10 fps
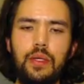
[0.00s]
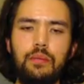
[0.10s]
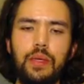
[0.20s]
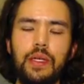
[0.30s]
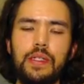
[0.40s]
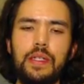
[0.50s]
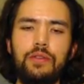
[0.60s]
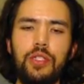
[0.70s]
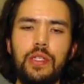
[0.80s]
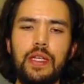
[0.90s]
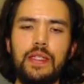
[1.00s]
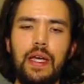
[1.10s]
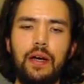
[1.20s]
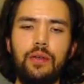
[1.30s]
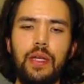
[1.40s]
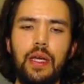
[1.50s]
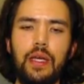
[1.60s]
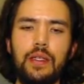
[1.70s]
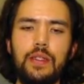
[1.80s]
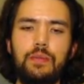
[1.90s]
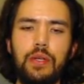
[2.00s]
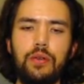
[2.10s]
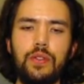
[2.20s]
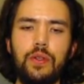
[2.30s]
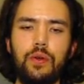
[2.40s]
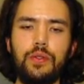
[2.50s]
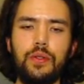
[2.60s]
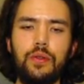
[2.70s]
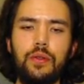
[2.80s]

Because if she gets out a Spear Soldier,